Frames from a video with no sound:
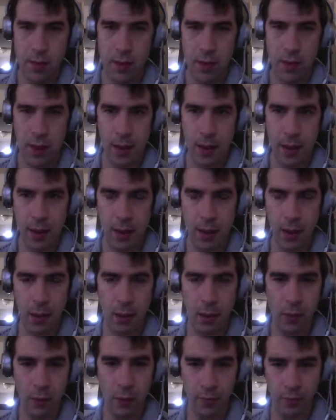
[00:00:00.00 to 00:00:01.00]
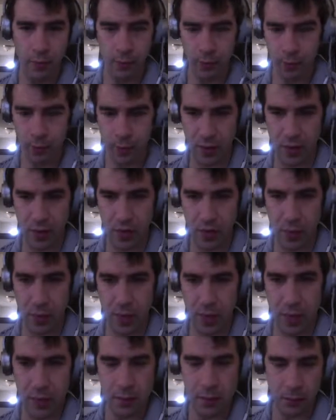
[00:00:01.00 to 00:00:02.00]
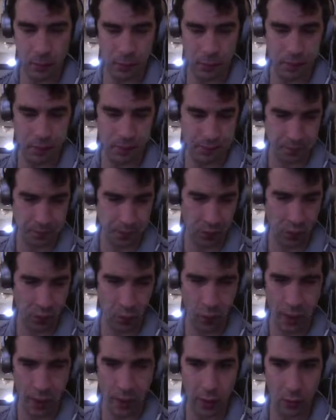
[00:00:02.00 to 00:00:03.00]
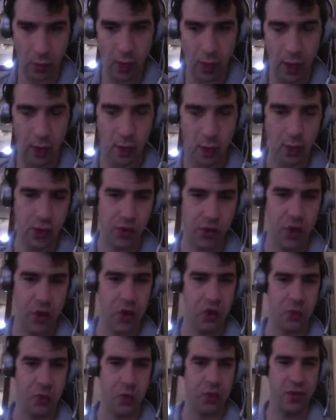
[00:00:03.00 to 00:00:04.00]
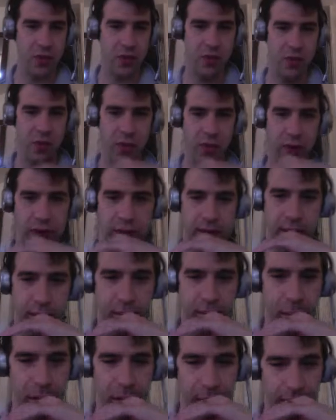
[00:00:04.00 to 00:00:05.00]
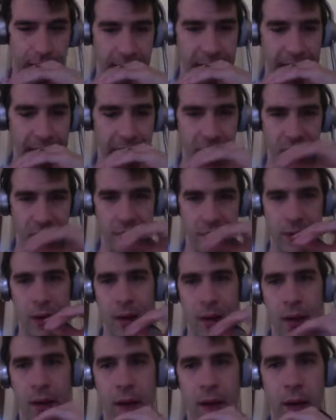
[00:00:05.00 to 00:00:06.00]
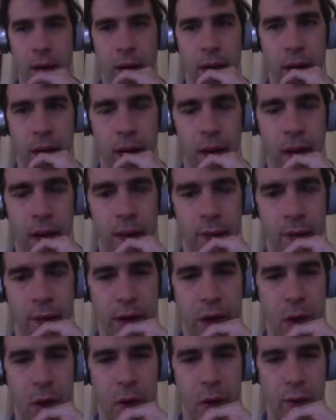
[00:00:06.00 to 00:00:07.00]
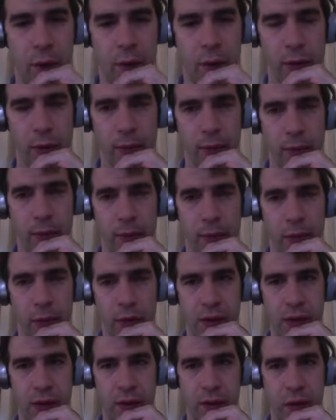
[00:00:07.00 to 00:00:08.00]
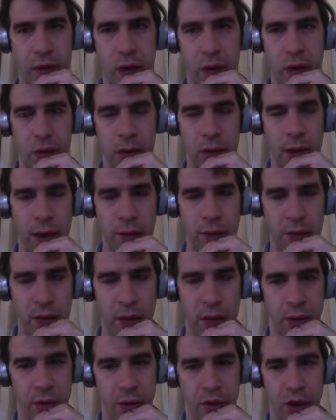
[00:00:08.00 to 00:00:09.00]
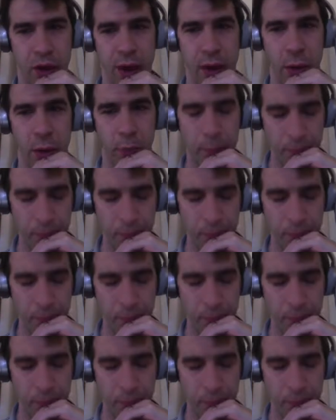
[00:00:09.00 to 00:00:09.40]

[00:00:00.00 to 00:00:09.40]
Hey all, it's been quite a while, excuse me, since I did my last video for this gift card lifestyle channel.